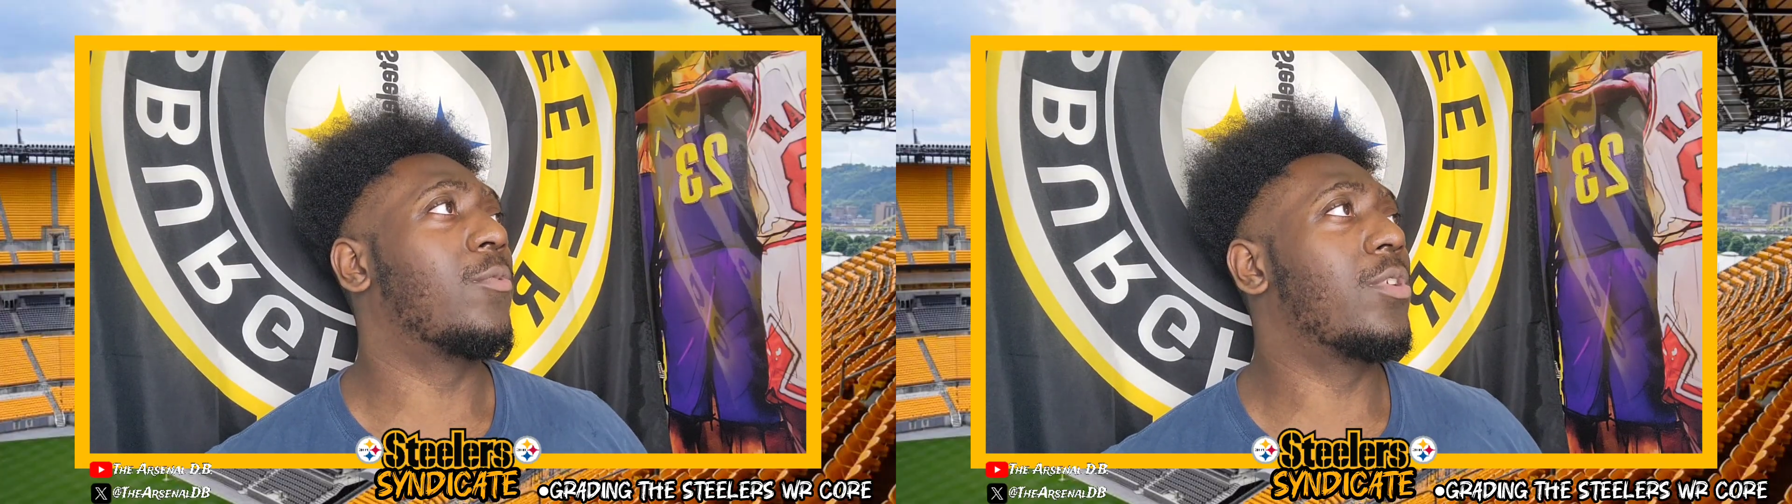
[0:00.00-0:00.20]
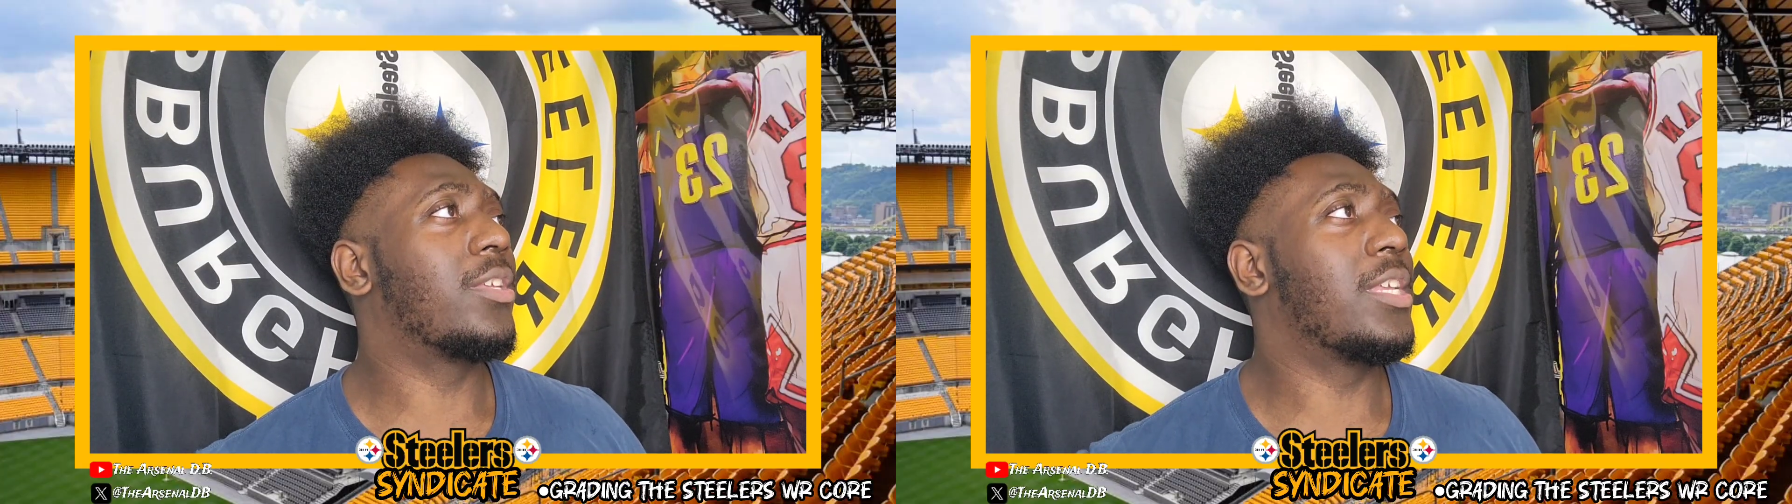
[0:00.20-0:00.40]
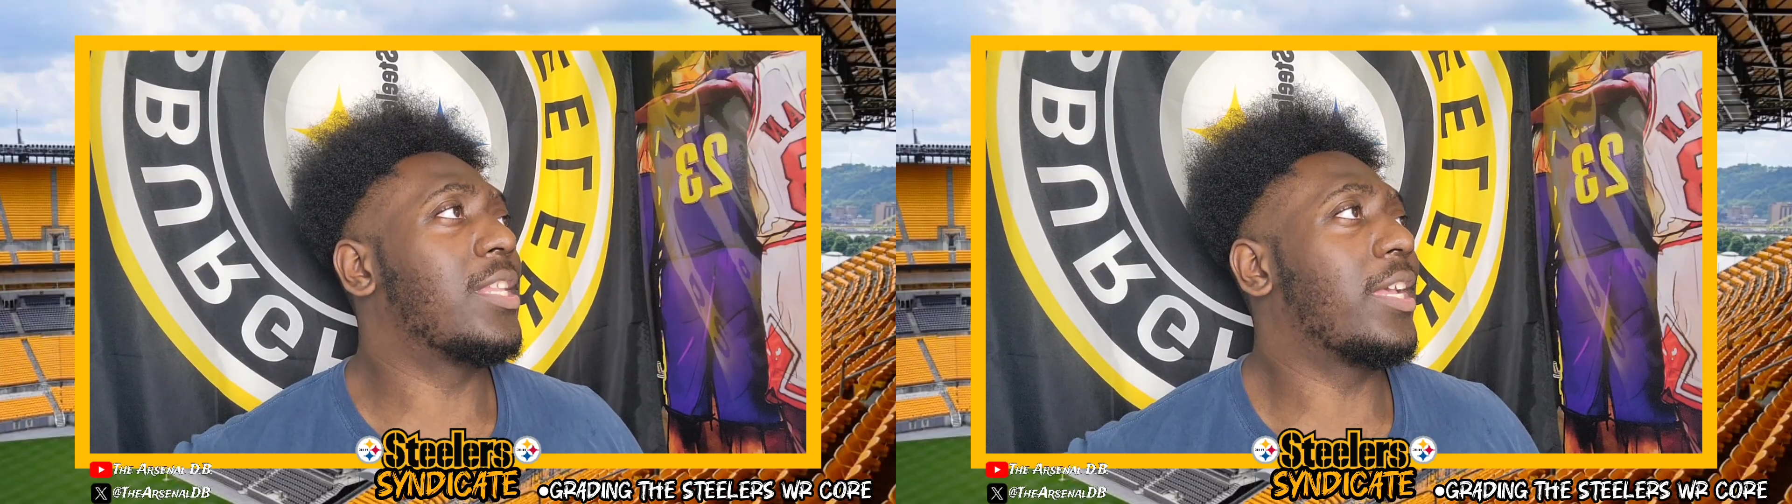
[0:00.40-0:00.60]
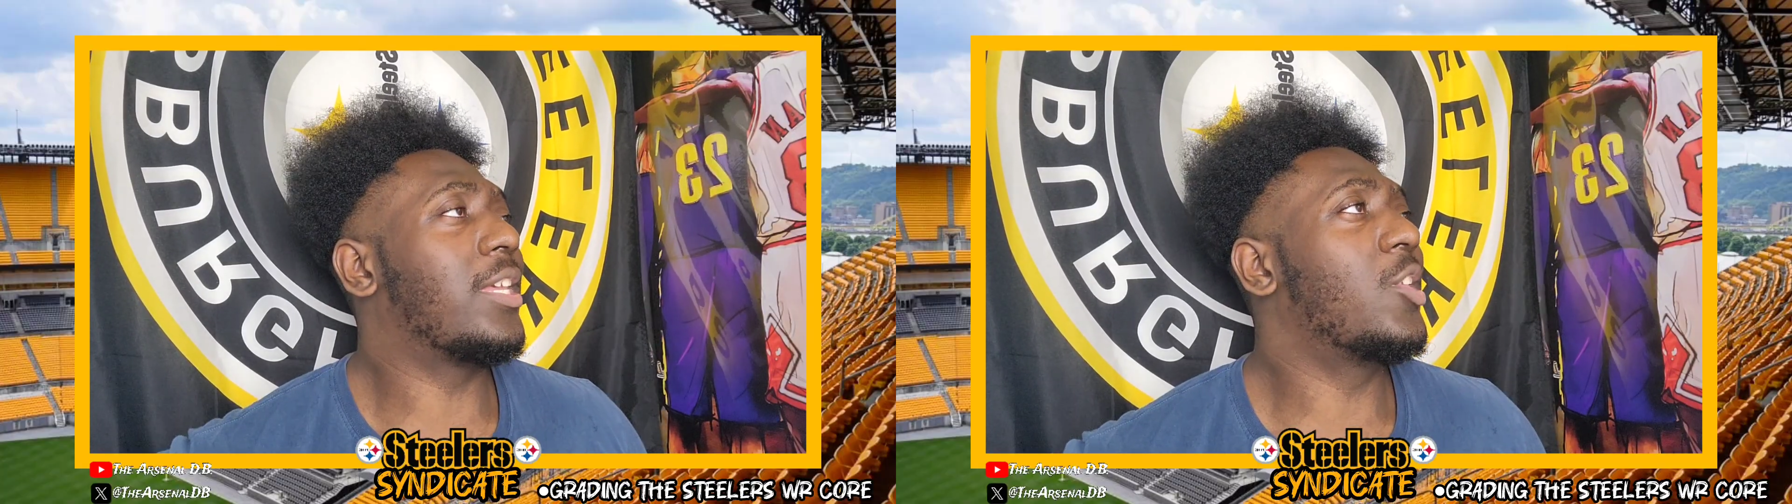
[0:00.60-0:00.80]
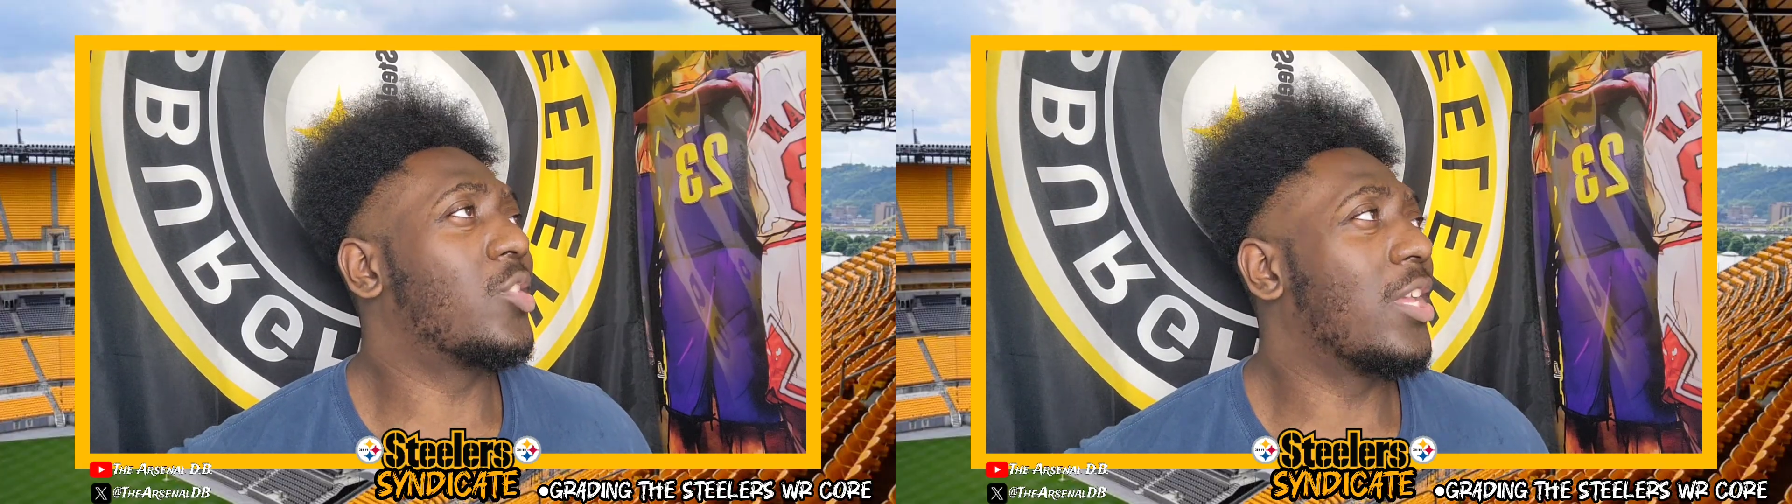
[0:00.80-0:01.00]
rookies like
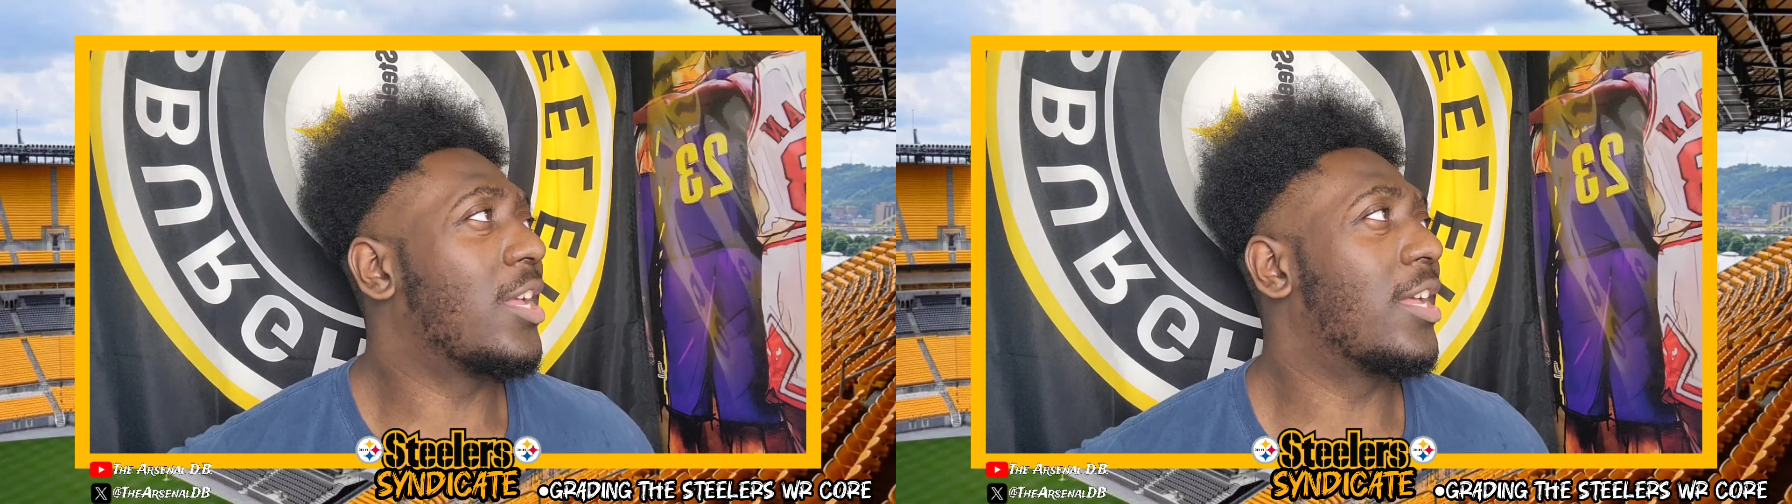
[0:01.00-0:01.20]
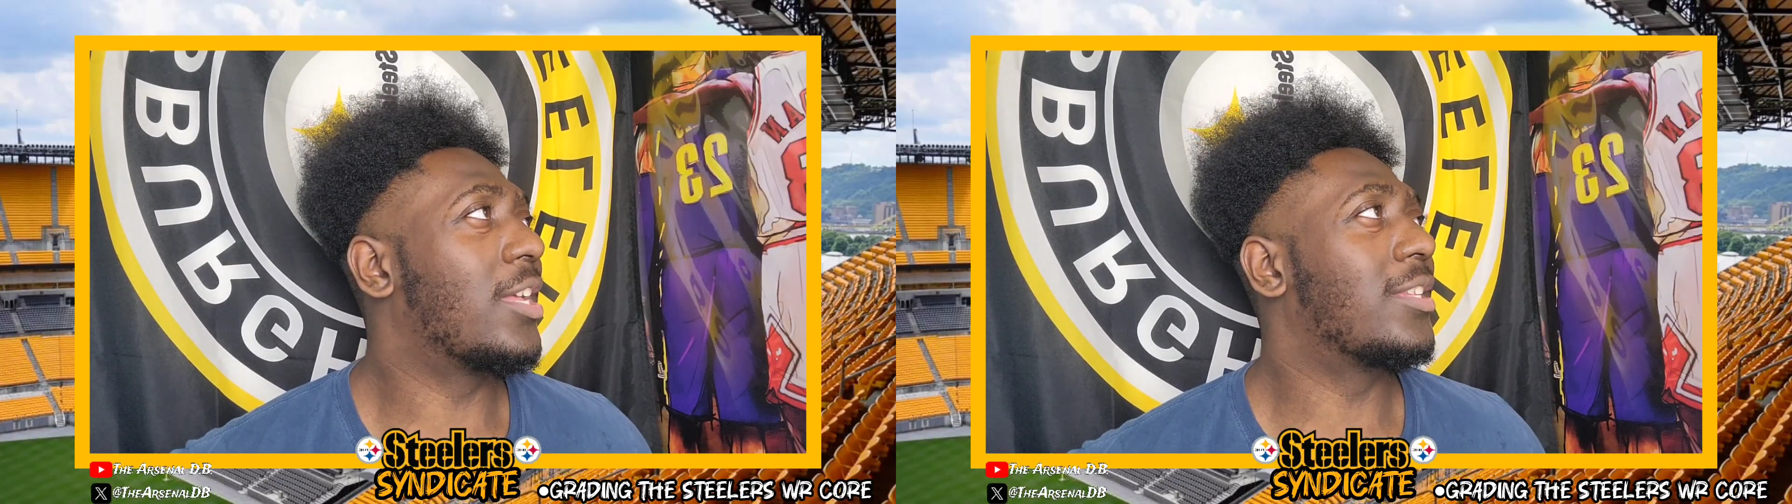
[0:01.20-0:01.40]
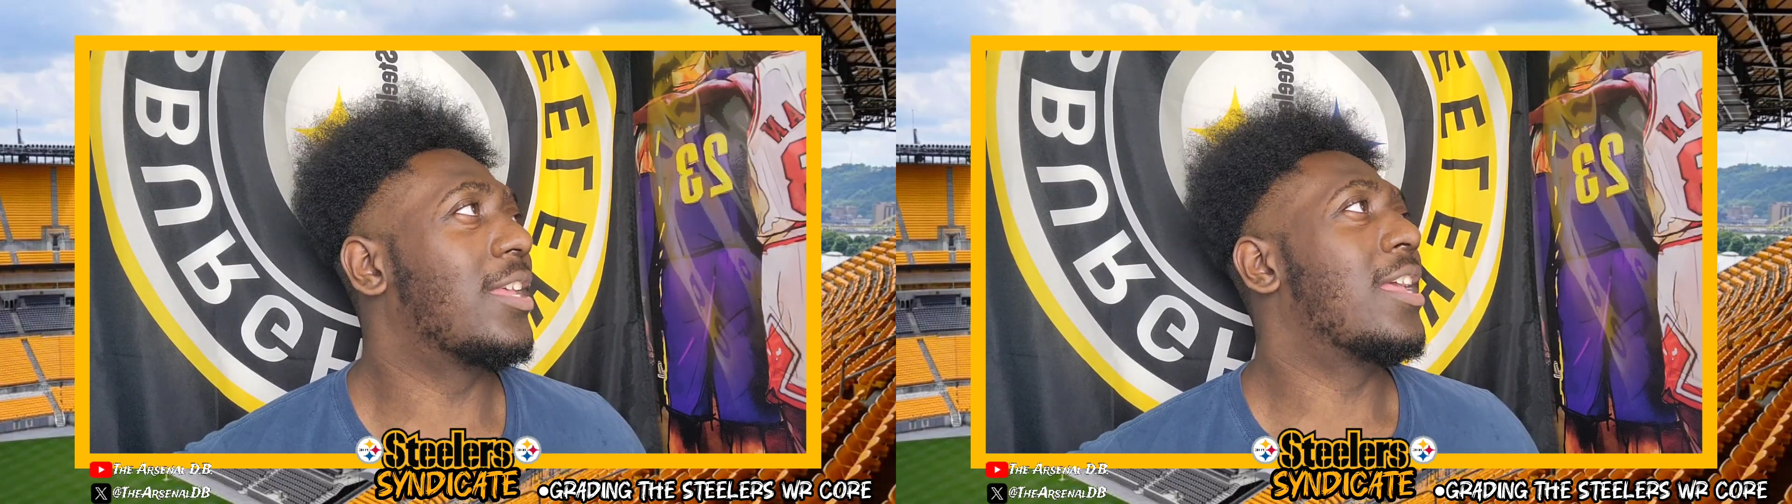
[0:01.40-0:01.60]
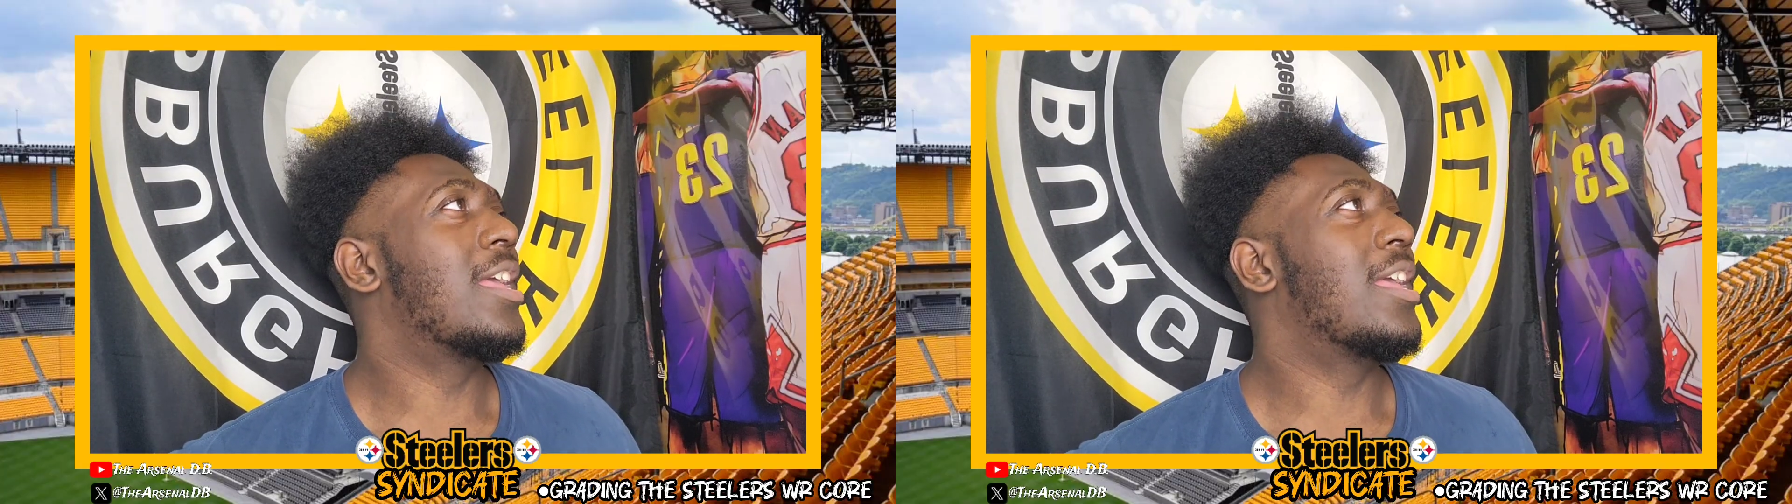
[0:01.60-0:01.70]
Keyshawn,